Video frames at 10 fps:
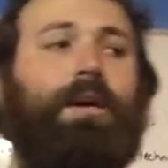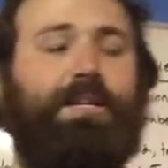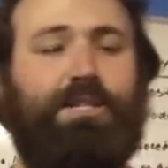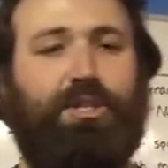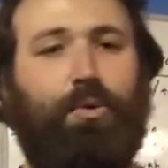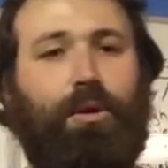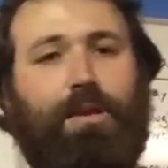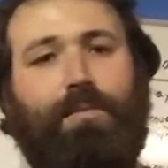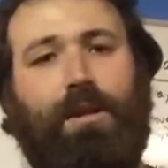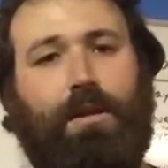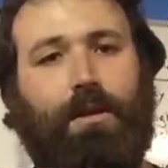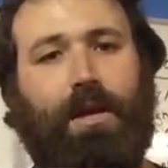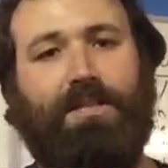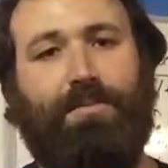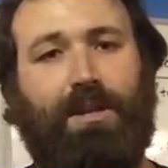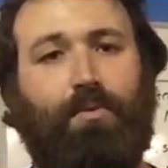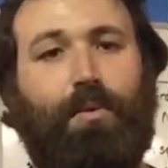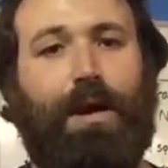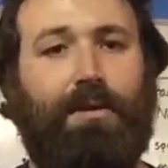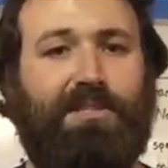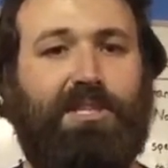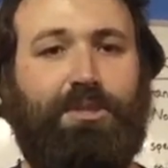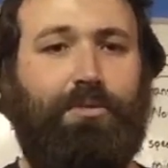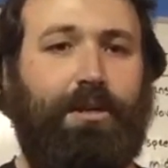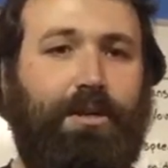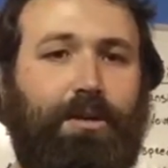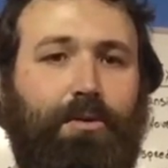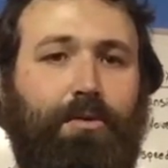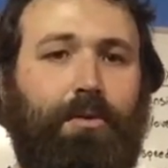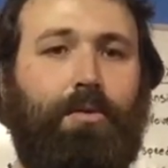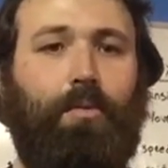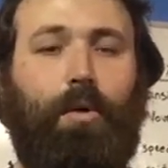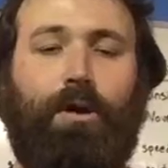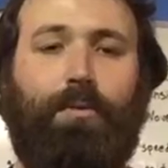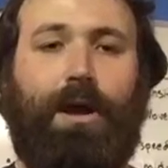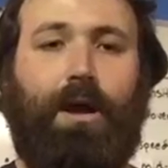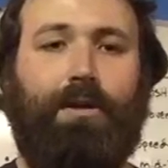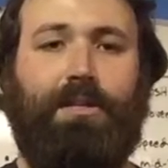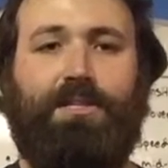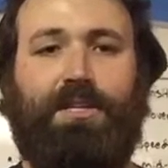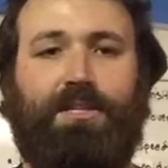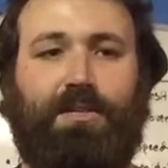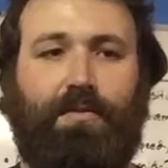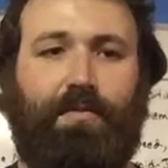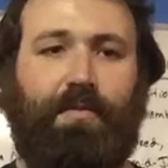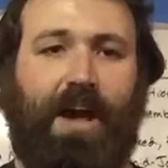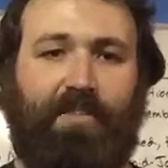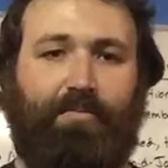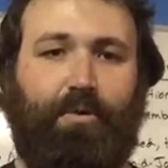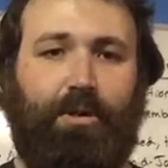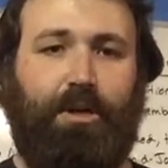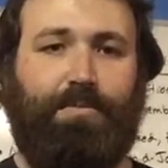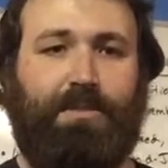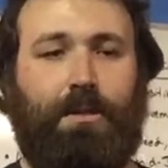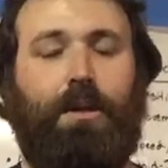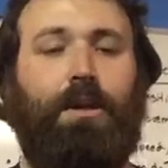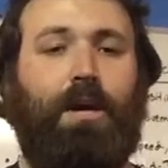It's a 20-minute, as many rounds as you can do. One round consists of 5 pull-ups.